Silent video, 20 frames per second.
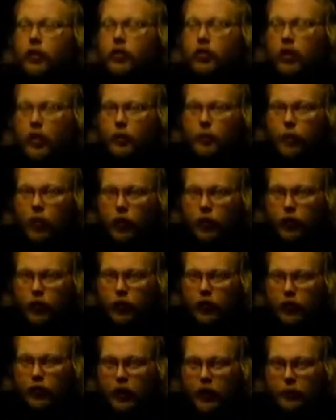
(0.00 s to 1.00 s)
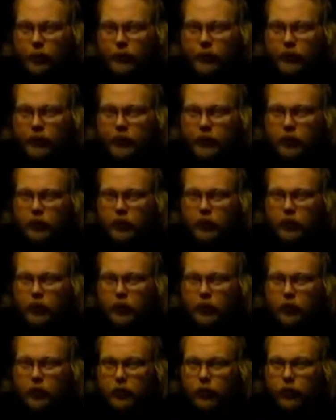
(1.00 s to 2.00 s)
so that both are encompassed.
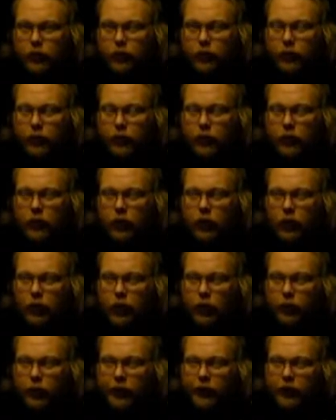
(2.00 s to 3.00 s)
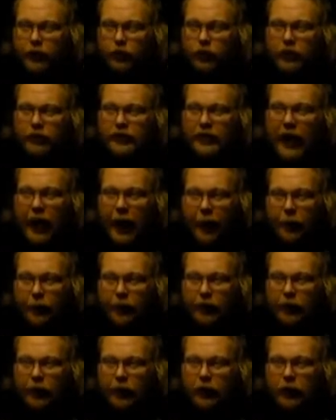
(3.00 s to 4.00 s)
Because what's
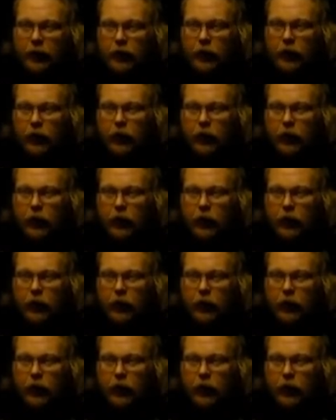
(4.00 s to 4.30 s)
happening,